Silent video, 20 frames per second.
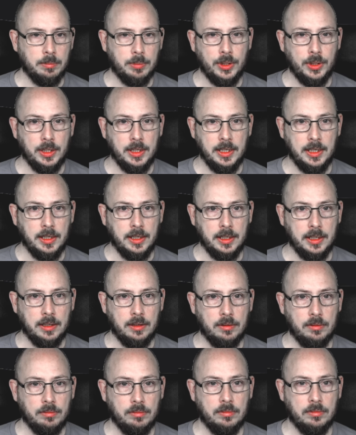put it in here.
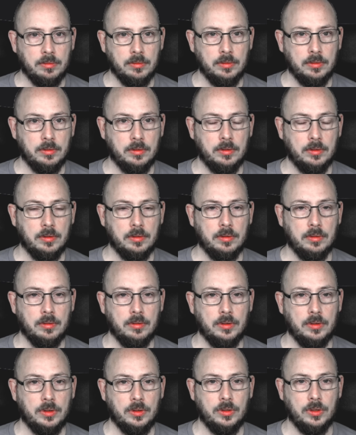
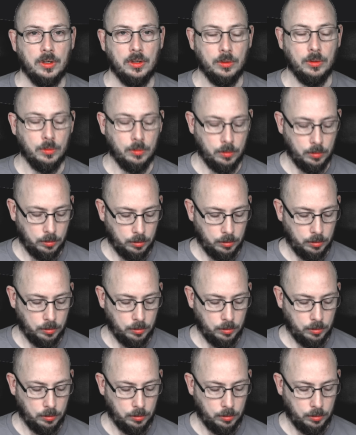So